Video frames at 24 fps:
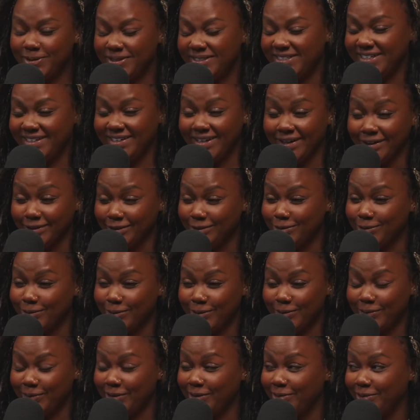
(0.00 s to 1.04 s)
present any
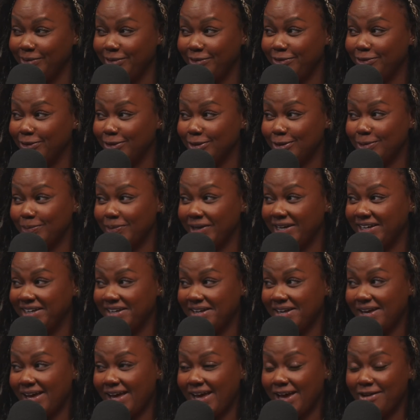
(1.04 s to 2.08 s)
sort of way when we first
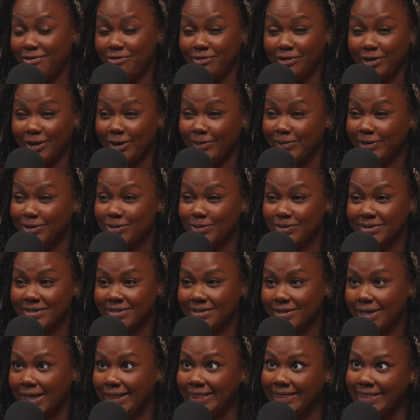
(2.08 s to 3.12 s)
met. I very much was
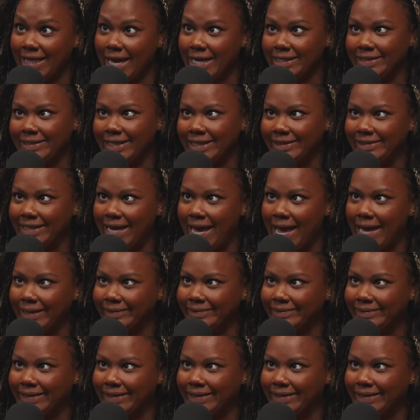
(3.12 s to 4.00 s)
just like, this is it.